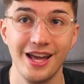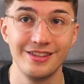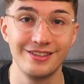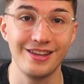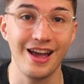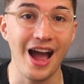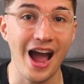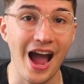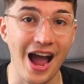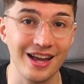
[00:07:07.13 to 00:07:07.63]

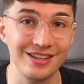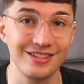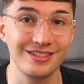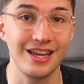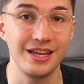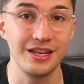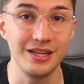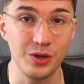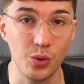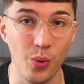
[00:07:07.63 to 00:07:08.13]
to ask
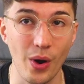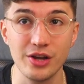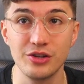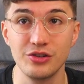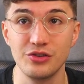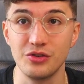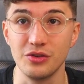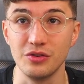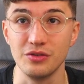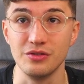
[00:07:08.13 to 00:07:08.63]
any
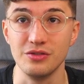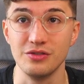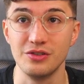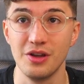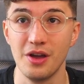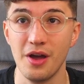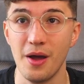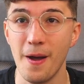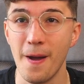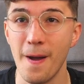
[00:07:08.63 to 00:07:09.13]
questions.
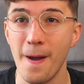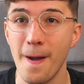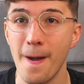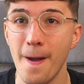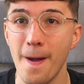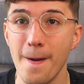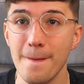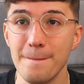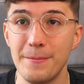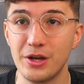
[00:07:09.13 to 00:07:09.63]

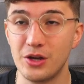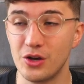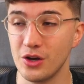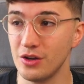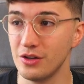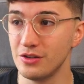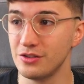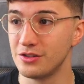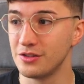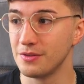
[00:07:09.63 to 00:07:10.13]

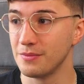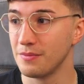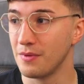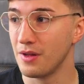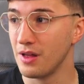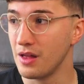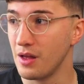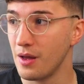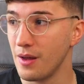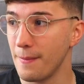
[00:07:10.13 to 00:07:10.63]
Because
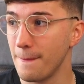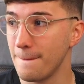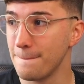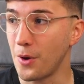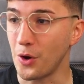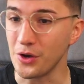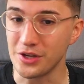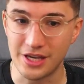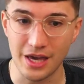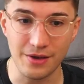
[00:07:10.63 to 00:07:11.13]

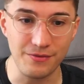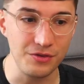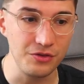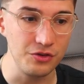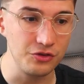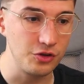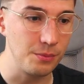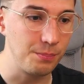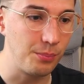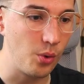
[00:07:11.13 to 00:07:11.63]
by giving the
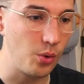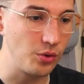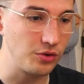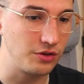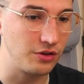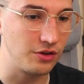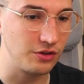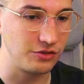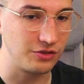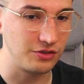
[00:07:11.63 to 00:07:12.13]

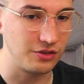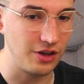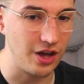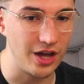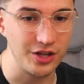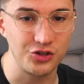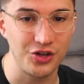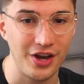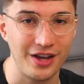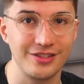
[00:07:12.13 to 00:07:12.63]
subordinates a
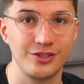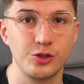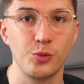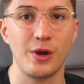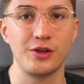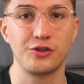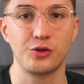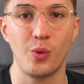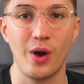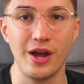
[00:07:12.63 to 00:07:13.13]
chance to
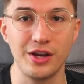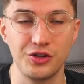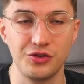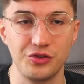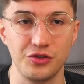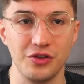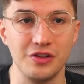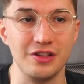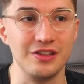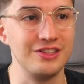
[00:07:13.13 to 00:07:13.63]
ask
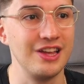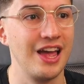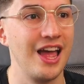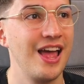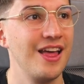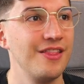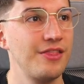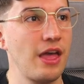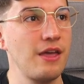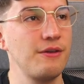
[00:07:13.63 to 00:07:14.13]
questions,
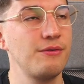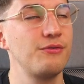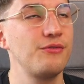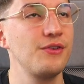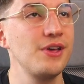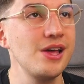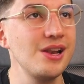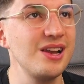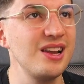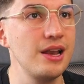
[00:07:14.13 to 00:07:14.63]
they
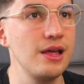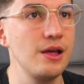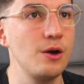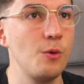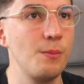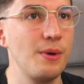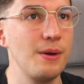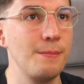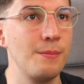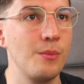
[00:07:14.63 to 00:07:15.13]
feel a little
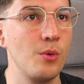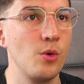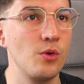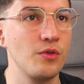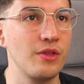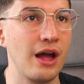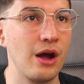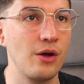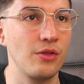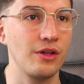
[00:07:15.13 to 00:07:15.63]
bit more
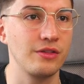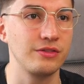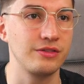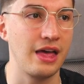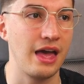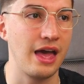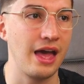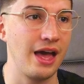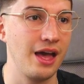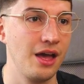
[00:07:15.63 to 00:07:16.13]
now that
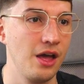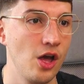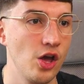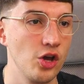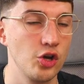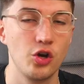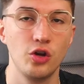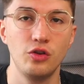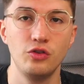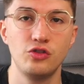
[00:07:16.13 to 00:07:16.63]
their
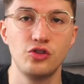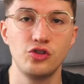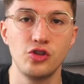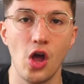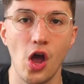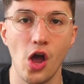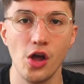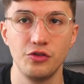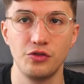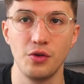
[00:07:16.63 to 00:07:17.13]

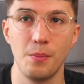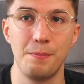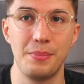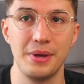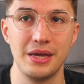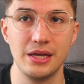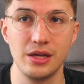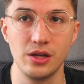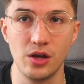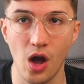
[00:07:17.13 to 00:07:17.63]
concerns are
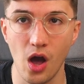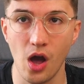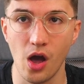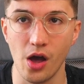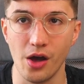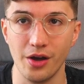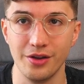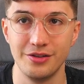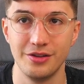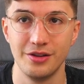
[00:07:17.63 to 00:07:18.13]
being
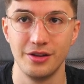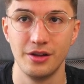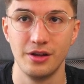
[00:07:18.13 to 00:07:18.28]
heard.